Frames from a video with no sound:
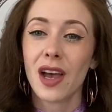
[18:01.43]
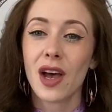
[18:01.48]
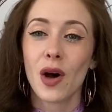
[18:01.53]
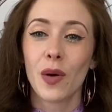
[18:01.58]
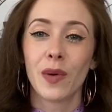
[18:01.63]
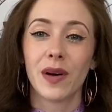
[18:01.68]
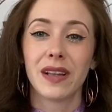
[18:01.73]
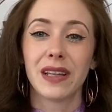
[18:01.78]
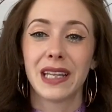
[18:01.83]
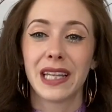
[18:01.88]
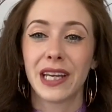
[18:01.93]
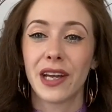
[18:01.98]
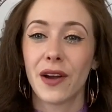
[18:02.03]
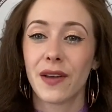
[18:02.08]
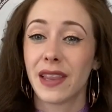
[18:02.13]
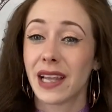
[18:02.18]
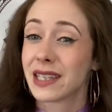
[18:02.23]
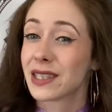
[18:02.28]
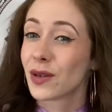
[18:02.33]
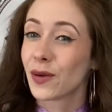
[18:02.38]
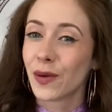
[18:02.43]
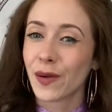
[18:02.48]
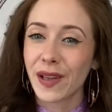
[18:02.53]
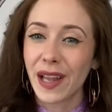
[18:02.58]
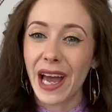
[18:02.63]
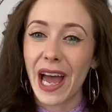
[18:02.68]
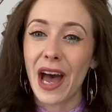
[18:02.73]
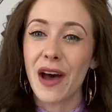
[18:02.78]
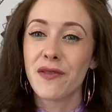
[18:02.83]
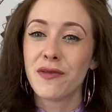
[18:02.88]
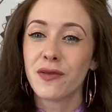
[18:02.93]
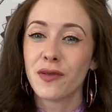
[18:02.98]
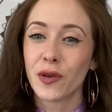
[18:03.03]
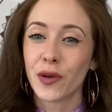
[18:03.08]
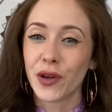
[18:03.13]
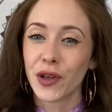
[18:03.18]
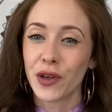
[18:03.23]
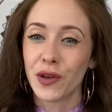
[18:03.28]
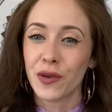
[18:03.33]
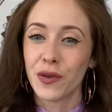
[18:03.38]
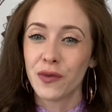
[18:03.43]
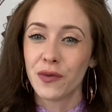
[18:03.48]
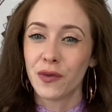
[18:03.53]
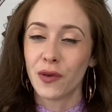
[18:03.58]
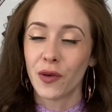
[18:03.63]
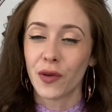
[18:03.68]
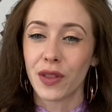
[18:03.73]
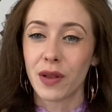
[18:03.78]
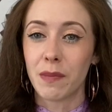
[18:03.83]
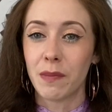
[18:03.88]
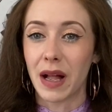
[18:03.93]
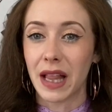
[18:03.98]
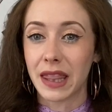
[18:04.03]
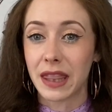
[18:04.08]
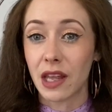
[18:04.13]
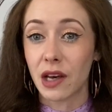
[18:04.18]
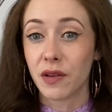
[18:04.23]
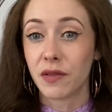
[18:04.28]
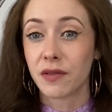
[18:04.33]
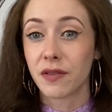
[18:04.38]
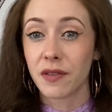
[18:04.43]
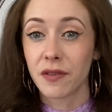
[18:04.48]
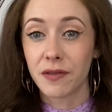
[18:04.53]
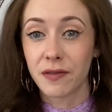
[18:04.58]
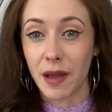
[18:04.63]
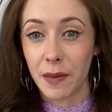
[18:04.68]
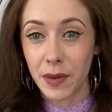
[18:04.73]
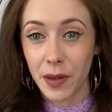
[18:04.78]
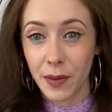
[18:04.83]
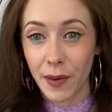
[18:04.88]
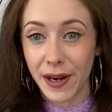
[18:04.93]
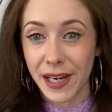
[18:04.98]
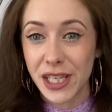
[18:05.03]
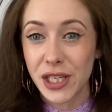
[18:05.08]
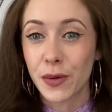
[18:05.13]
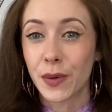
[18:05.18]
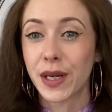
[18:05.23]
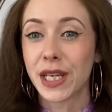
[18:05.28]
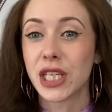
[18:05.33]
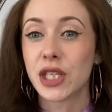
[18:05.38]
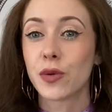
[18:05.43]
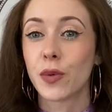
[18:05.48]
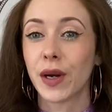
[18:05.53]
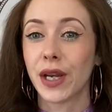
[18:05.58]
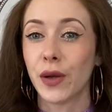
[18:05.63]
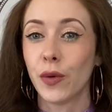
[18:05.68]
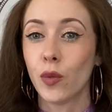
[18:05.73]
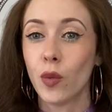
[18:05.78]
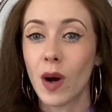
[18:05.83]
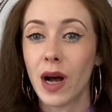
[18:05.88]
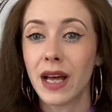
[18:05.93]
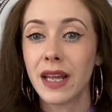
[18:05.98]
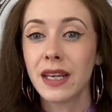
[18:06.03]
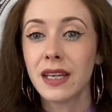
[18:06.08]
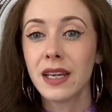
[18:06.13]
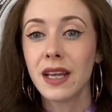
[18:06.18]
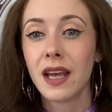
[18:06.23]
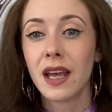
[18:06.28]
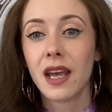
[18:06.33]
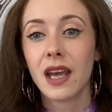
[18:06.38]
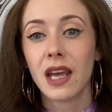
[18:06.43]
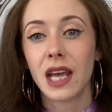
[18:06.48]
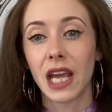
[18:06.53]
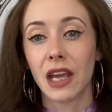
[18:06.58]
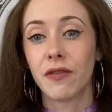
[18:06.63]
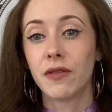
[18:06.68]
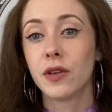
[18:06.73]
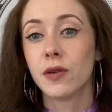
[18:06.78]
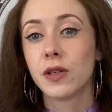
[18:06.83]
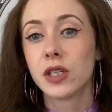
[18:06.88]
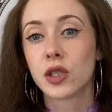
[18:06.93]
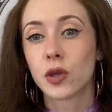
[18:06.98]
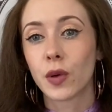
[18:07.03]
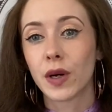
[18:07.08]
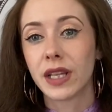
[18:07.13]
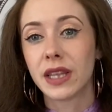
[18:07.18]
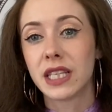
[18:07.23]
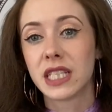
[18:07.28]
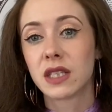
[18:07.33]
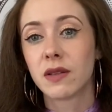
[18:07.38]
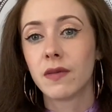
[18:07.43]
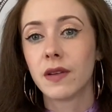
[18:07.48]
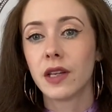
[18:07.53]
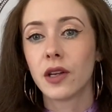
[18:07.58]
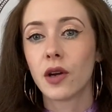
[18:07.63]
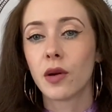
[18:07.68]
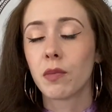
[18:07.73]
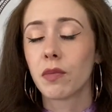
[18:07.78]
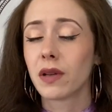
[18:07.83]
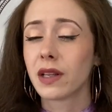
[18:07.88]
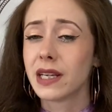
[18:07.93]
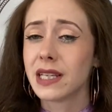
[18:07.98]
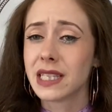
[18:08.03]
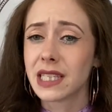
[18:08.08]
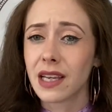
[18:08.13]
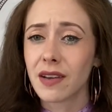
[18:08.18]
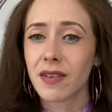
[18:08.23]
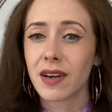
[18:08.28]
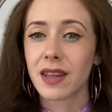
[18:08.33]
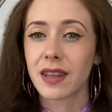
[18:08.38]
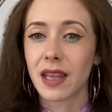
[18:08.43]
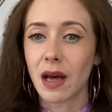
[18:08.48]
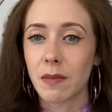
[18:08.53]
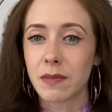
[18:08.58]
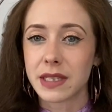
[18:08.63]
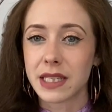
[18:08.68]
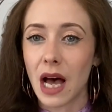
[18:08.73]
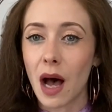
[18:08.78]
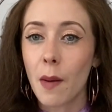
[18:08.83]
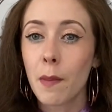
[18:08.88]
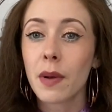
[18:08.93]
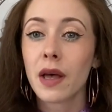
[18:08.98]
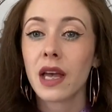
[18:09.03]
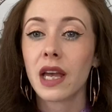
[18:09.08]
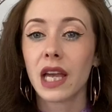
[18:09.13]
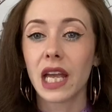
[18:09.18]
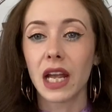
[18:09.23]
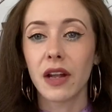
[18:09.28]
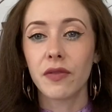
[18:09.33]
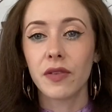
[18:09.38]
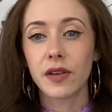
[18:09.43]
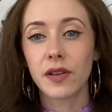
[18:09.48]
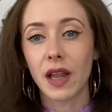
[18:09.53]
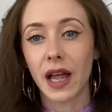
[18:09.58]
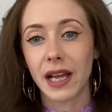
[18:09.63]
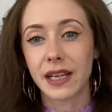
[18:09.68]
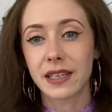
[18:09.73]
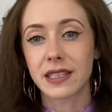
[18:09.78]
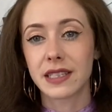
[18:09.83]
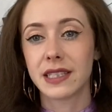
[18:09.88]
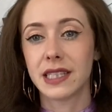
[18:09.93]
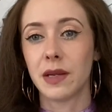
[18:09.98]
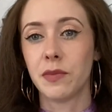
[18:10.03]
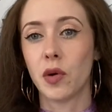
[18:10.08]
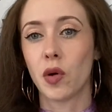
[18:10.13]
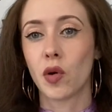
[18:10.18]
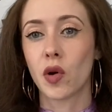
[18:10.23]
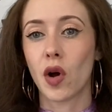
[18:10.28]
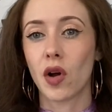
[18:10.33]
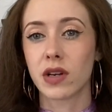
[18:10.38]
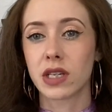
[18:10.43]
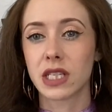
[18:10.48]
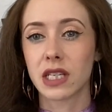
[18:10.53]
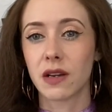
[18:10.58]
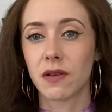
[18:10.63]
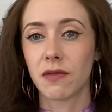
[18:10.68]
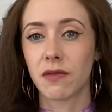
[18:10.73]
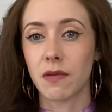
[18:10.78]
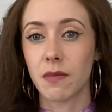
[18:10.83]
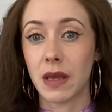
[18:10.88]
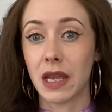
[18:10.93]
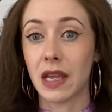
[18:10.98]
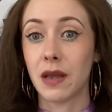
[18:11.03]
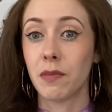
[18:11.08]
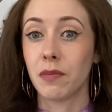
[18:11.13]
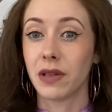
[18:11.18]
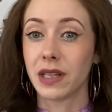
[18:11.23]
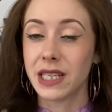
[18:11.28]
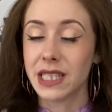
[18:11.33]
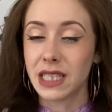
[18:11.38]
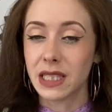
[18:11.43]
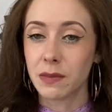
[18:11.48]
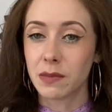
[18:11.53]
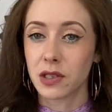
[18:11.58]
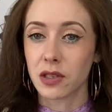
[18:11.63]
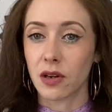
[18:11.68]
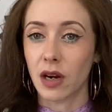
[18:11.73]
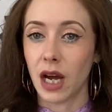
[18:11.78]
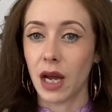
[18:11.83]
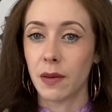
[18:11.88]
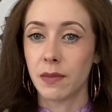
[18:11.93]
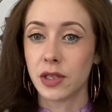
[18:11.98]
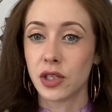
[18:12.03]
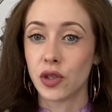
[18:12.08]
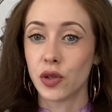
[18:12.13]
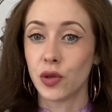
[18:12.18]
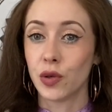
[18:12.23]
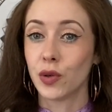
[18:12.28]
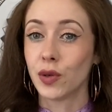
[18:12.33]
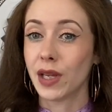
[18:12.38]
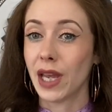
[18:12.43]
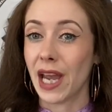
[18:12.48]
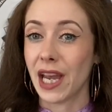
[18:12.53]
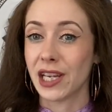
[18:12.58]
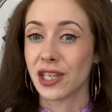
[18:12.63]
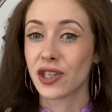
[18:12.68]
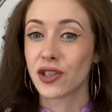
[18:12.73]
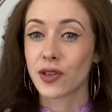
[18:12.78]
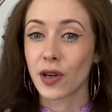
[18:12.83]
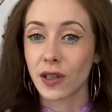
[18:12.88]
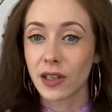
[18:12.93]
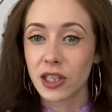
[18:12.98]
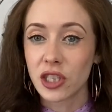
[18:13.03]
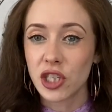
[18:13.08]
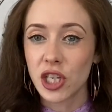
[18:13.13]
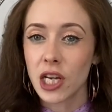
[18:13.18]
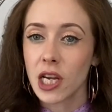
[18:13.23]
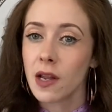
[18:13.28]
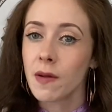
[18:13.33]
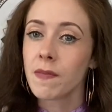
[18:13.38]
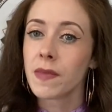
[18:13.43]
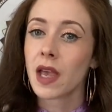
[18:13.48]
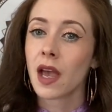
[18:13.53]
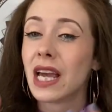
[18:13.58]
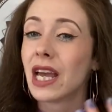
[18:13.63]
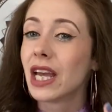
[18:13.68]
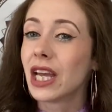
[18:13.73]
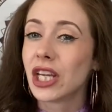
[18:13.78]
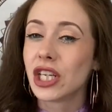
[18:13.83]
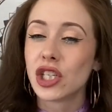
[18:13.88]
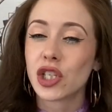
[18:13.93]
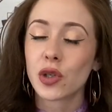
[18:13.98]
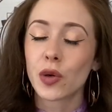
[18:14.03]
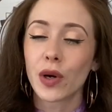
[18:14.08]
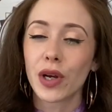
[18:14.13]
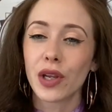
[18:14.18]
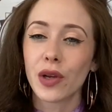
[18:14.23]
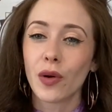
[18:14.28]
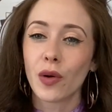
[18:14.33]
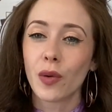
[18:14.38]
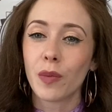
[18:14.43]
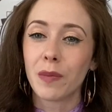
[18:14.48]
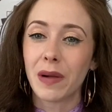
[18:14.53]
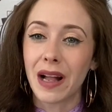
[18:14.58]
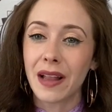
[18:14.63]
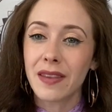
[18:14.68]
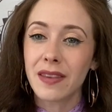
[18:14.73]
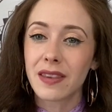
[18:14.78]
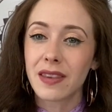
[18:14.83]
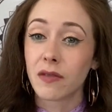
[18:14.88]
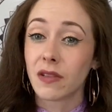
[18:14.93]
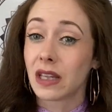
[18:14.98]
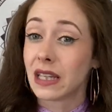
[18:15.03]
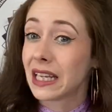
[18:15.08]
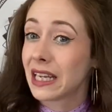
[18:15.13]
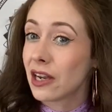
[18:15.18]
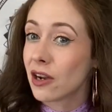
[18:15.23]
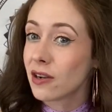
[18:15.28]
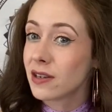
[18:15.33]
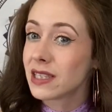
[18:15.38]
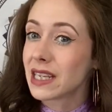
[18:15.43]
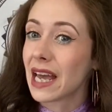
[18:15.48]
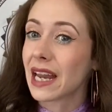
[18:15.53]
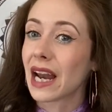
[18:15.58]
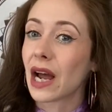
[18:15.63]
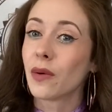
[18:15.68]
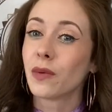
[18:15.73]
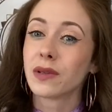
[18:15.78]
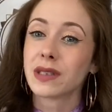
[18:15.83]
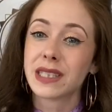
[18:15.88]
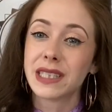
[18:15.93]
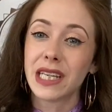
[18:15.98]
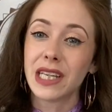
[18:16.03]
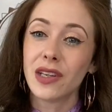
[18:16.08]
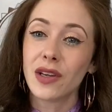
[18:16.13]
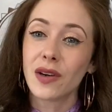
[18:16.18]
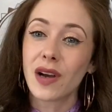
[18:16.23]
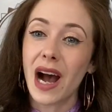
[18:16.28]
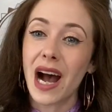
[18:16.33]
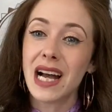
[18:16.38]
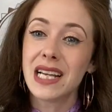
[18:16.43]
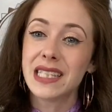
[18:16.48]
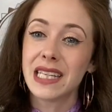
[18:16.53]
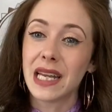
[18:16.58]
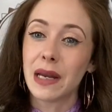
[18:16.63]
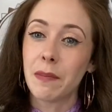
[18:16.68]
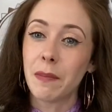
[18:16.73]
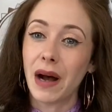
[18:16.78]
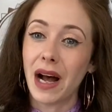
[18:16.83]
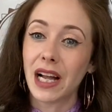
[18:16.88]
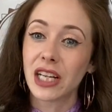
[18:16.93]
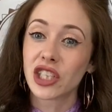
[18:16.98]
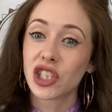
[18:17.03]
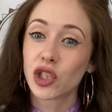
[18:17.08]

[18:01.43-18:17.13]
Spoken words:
Well, Leo, that's all I have for you for month of February 2021. If you enjoyed this video, please give it a thumbs up. If you'd like to see more content from me, please subscribe to K-Astrology. Enjoy your month, Leos, and I will see you guys in March